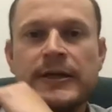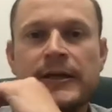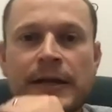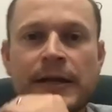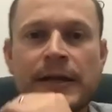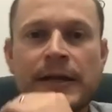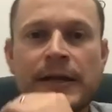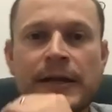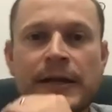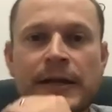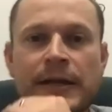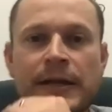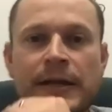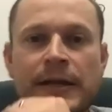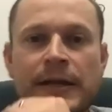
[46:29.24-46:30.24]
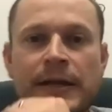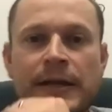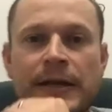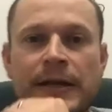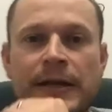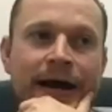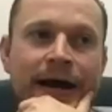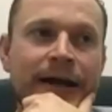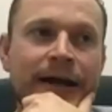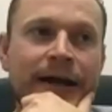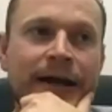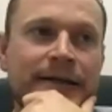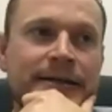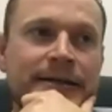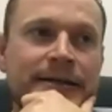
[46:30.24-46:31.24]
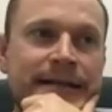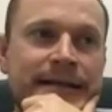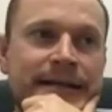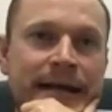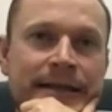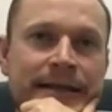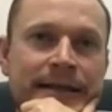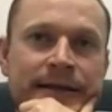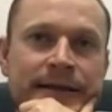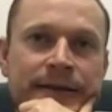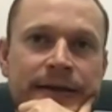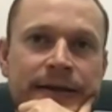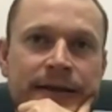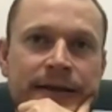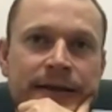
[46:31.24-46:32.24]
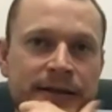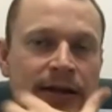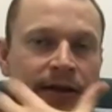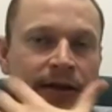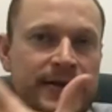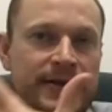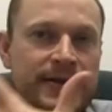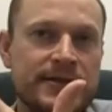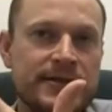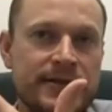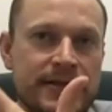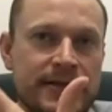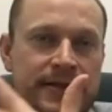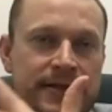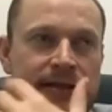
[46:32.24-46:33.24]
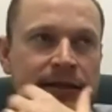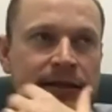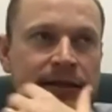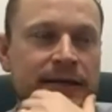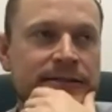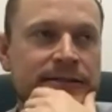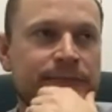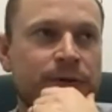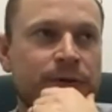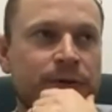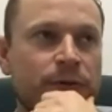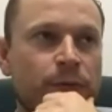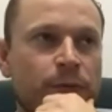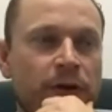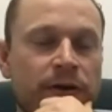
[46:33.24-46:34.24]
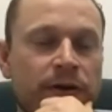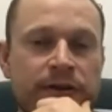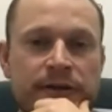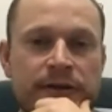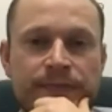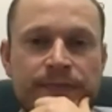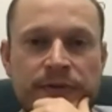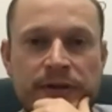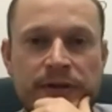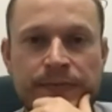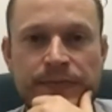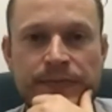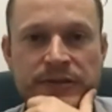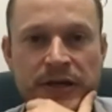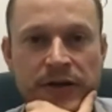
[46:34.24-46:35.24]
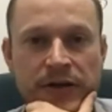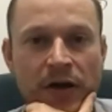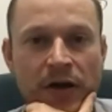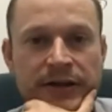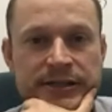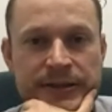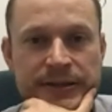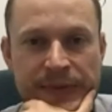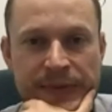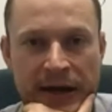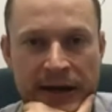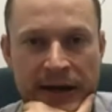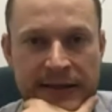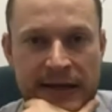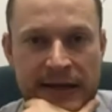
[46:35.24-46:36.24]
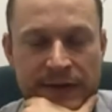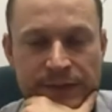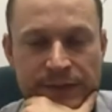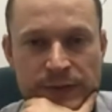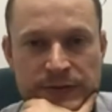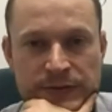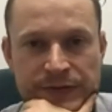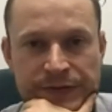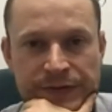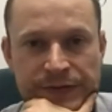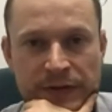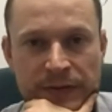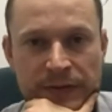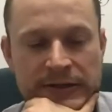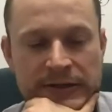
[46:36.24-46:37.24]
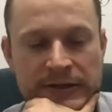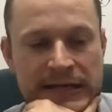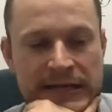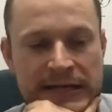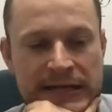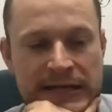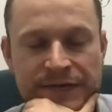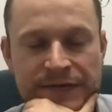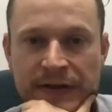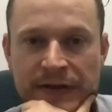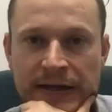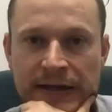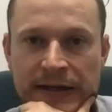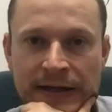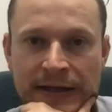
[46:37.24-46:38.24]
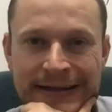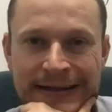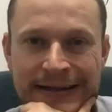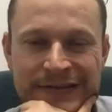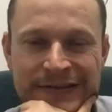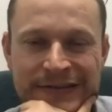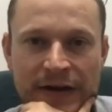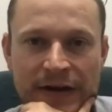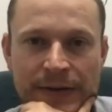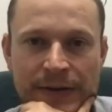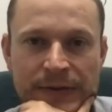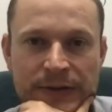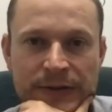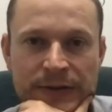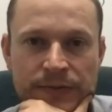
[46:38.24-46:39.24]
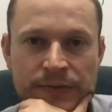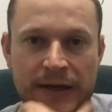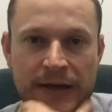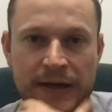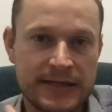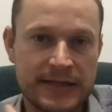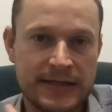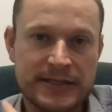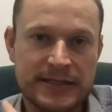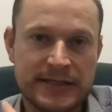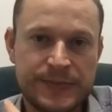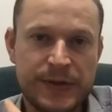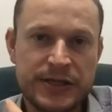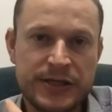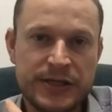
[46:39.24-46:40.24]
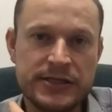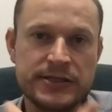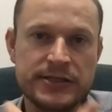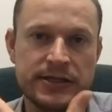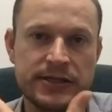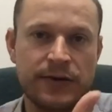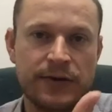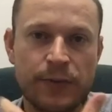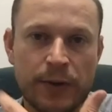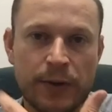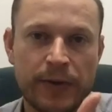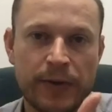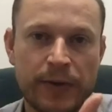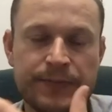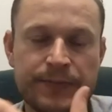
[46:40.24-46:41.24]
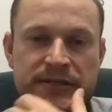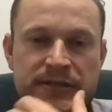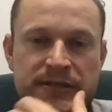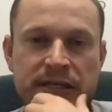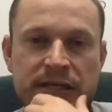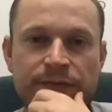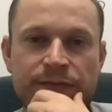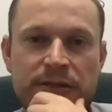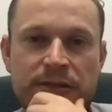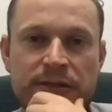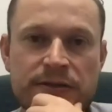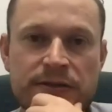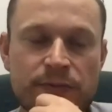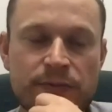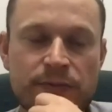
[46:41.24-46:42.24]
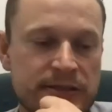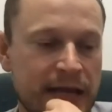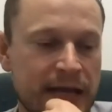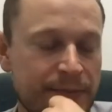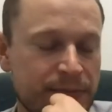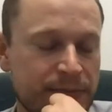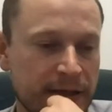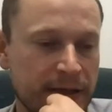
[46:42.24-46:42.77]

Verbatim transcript: you know, feel the need um, to keep lights on and I understand that you know there's there's some good work on the, the psychology behind that. Of course, you feel more safe in a, in a lit environment as, as a species, you know, where we can perceive what's what's happening.